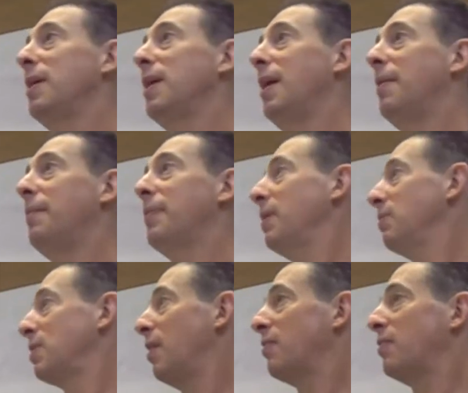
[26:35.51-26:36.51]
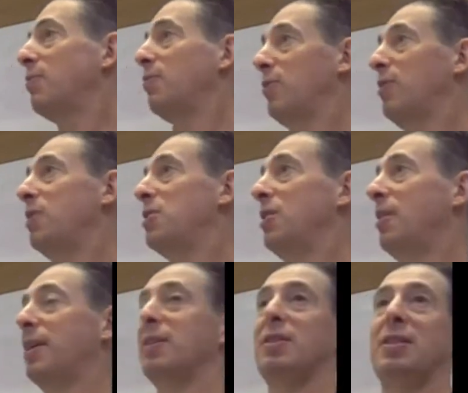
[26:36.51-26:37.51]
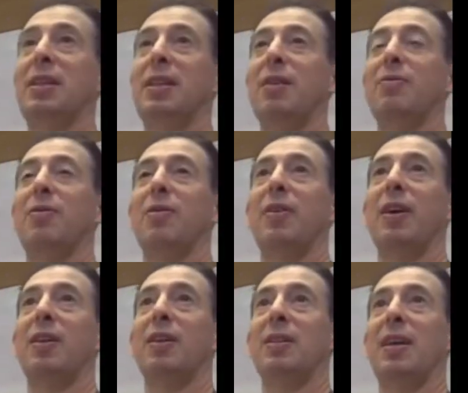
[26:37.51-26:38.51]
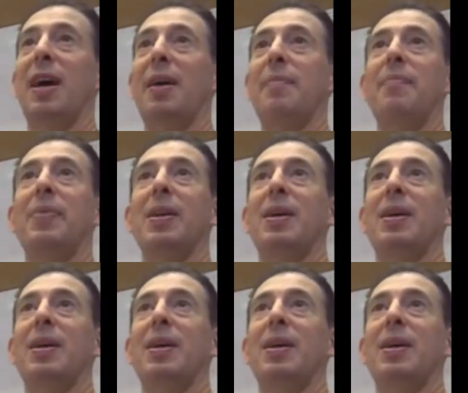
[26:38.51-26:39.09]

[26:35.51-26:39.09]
There was comfortable furniture. I could sit there for a very long time.